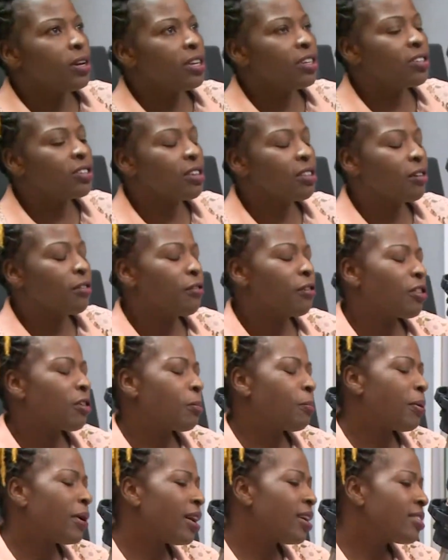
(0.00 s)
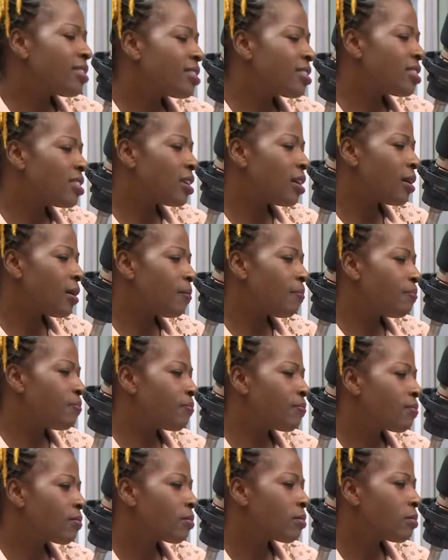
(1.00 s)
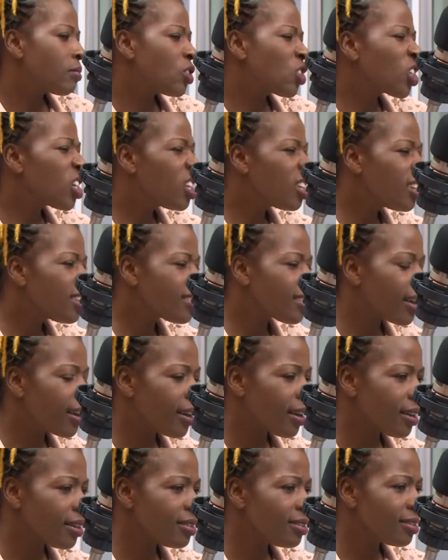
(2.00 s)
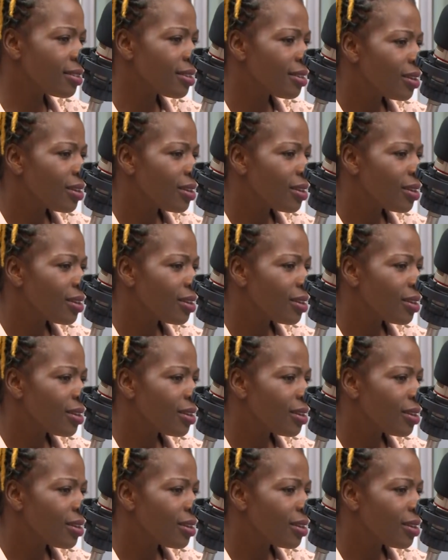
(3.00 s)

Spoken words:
each other for the past 10 years, I guess.